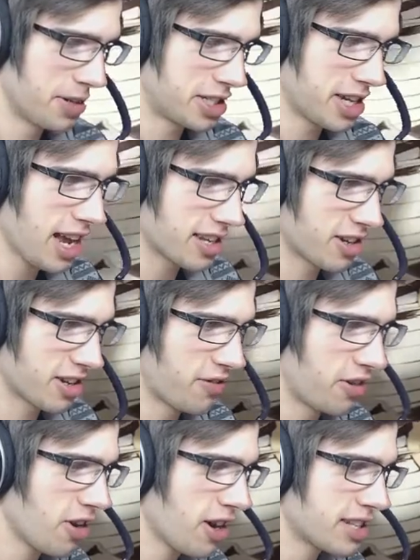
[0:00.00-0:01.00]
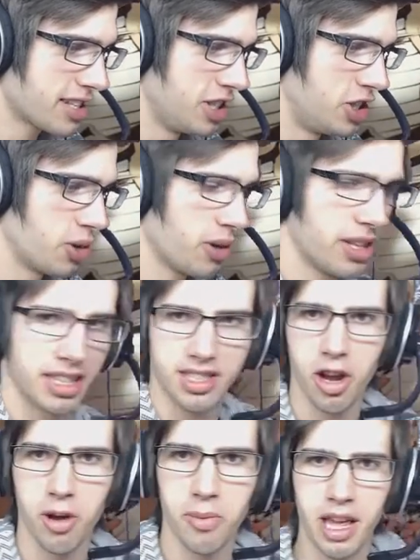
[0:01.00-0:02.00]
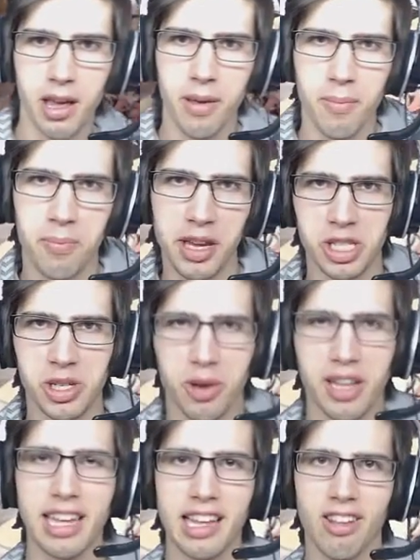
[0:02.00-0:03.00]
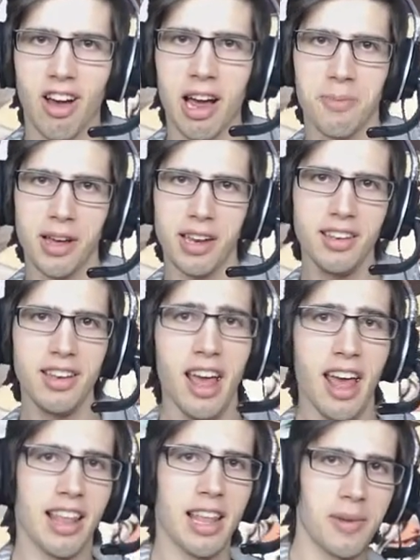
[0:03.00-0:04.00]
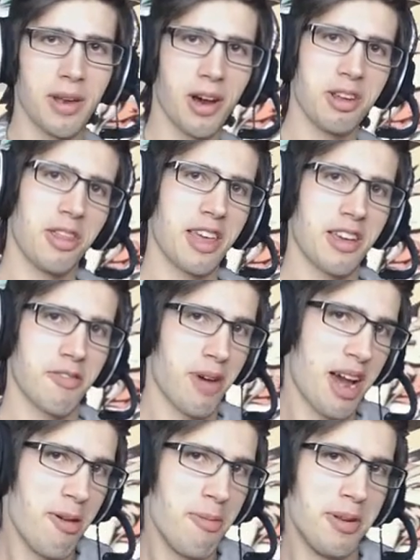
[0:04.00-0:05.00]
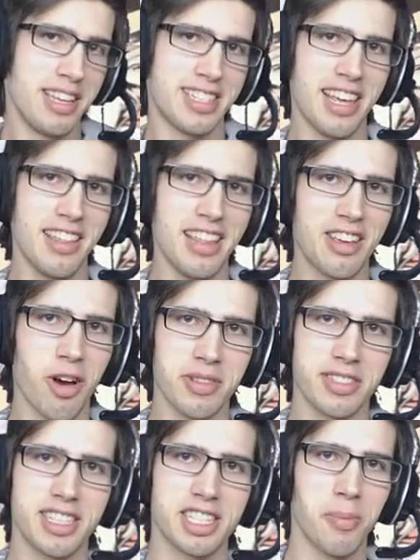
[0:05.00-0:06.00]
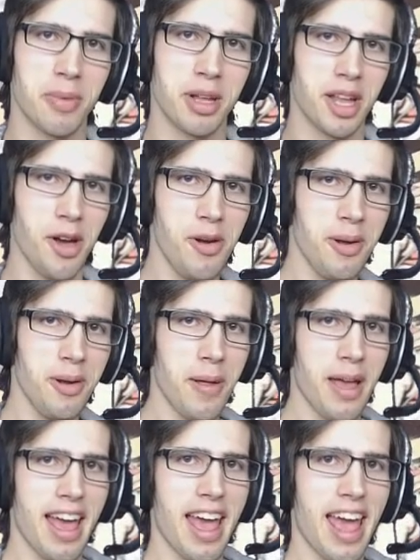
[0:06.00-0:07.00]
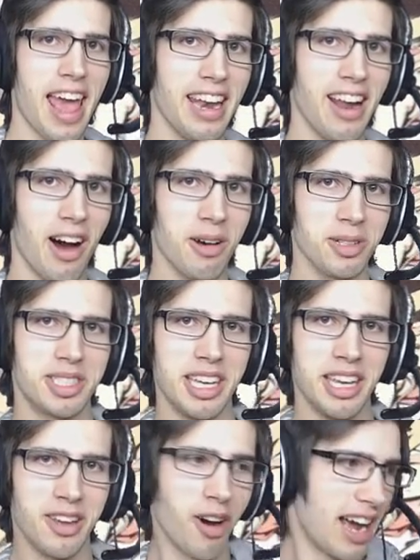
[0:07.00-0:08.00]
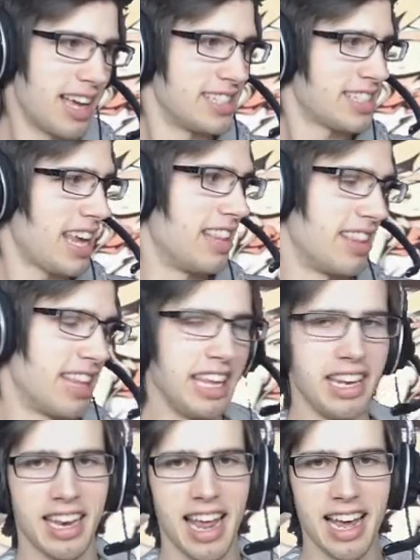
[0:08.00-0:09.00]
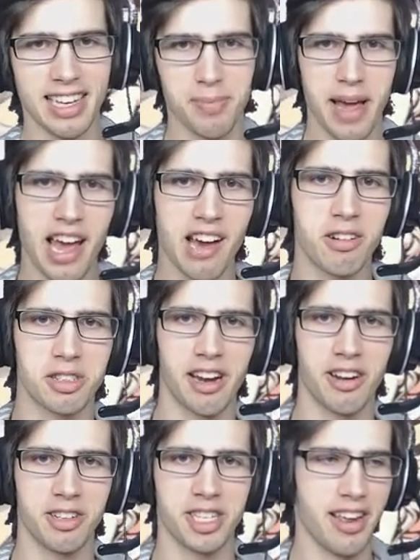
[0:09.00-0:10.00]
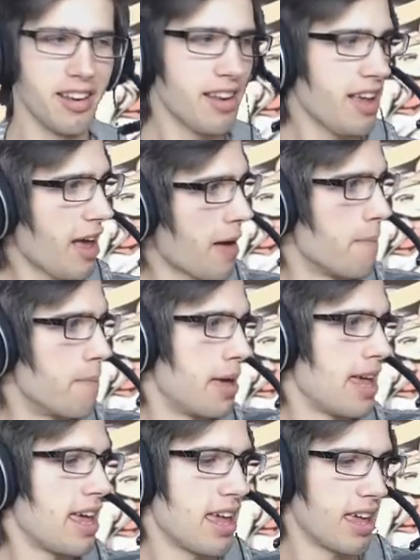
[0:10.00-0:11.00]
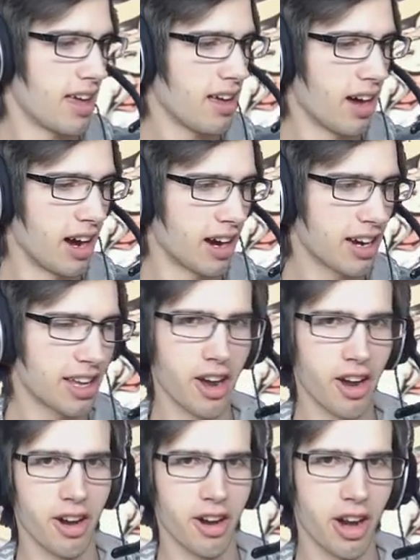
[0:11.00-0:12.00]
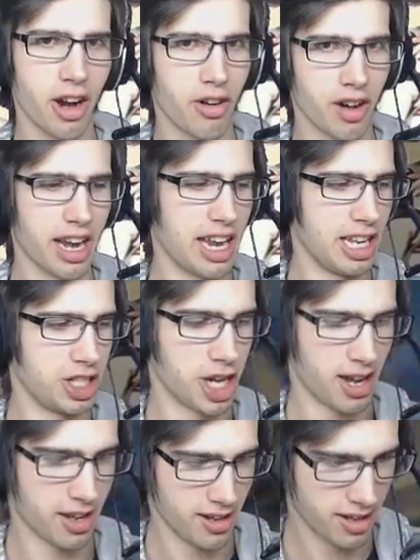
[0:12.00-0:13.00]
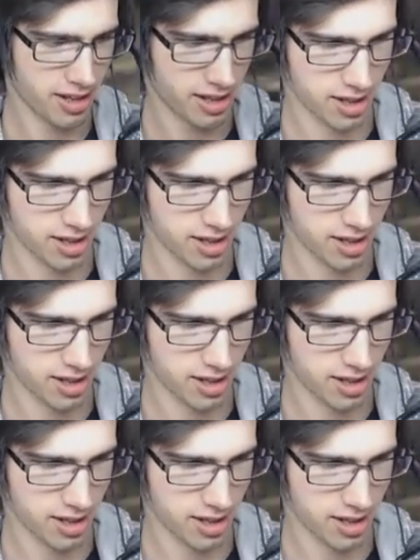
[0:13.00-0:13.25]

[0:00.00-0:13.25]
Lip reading: But yeah, so if you guys enjoyed this opening, be sure to hit that like button. Let me know what you think of my openings in the comment section below. And I'll see you guys in the next Power Trio tin, being, I'm going to go Greninja.